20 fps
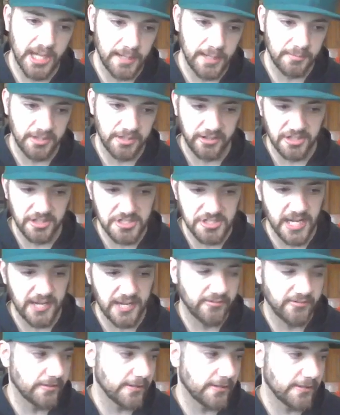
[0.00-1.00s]
in the course
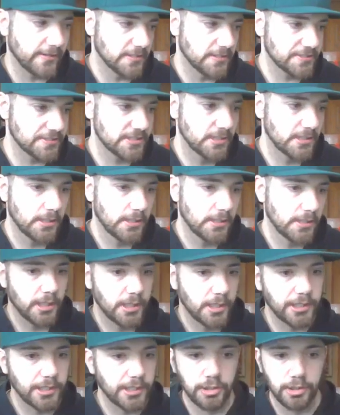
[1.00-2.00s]
of the game. And then the
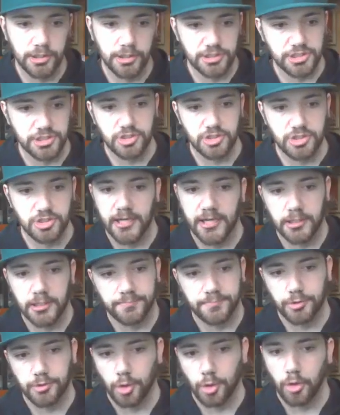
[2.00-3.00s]
7th is,
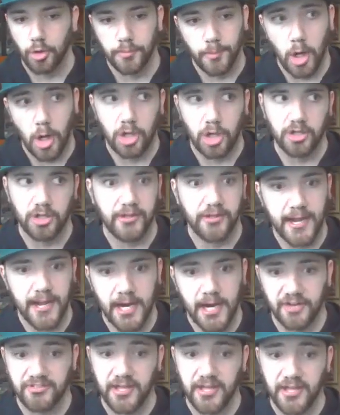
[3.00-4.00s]
you're just trying to
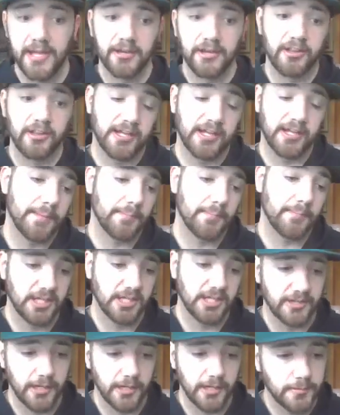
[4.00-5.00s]
throw the ball in the air
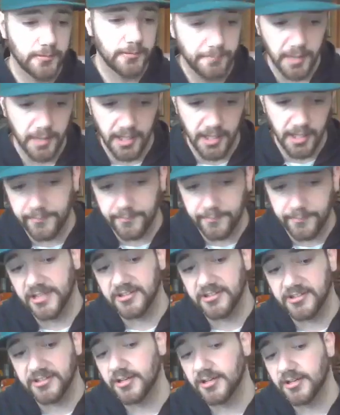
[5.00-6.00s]
at the end of the game and get
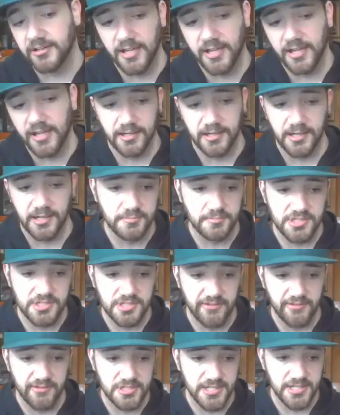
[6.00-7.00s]
there. But, I mean, at the
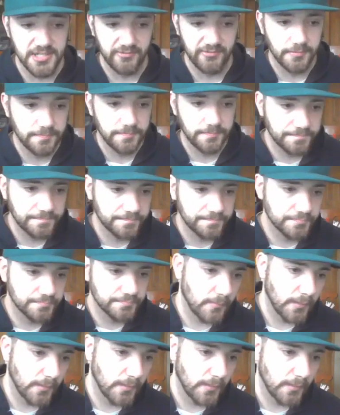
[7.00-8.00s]
end of the day, again,
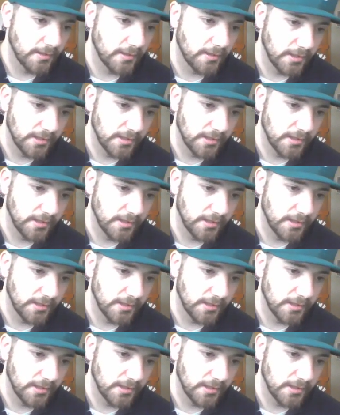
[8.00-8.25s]
7-7.